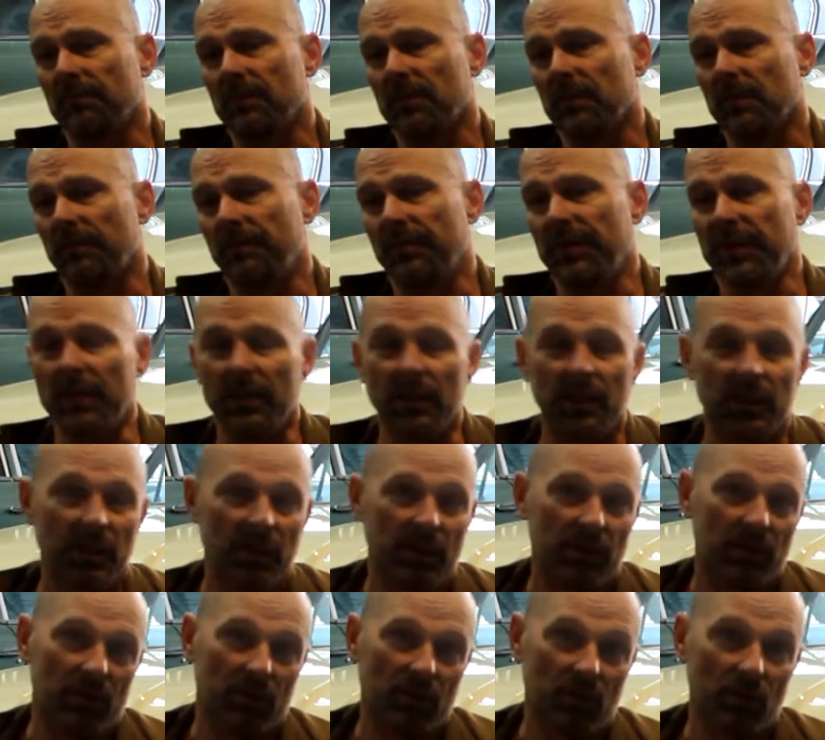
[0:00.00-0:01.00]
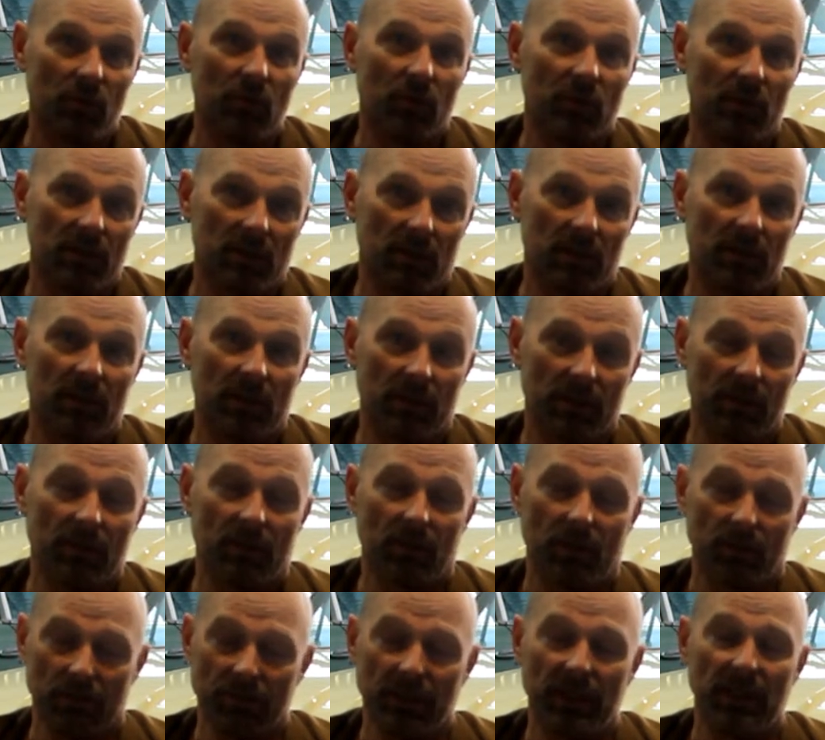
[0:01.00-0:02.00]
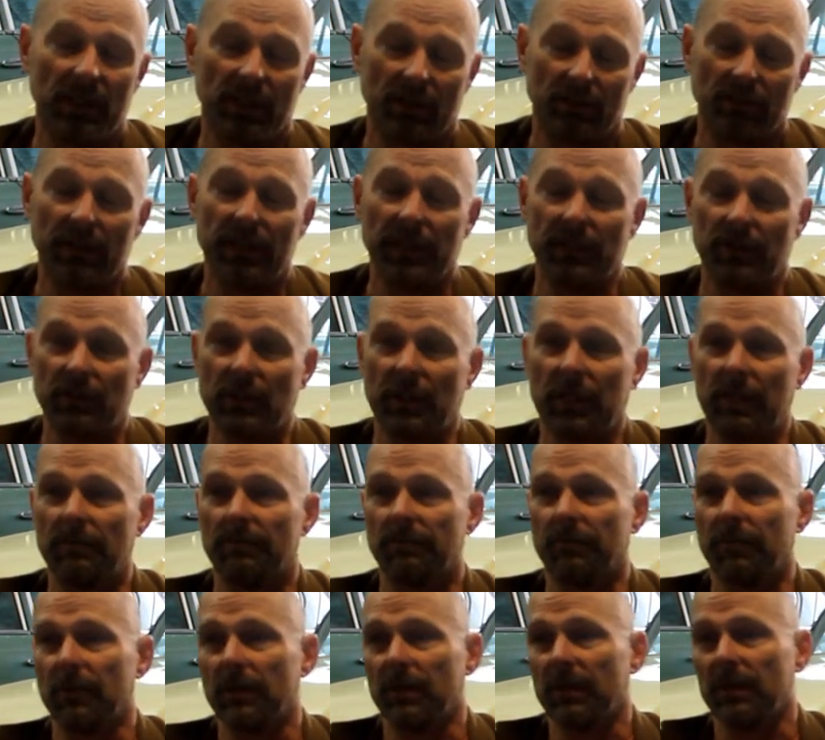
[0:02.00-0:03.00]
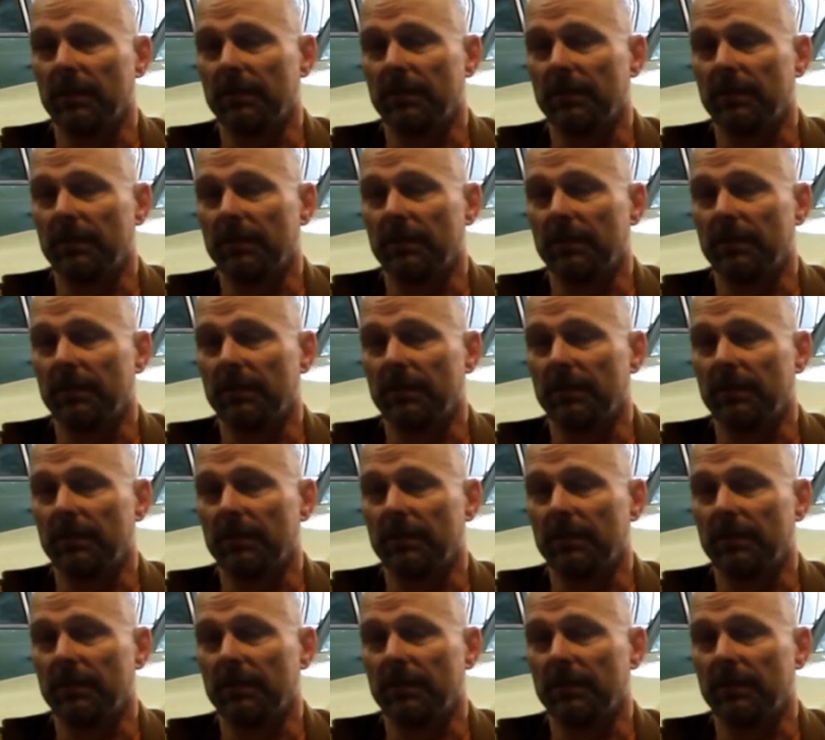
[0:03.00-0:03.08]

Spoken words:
ability to do another really great job for you.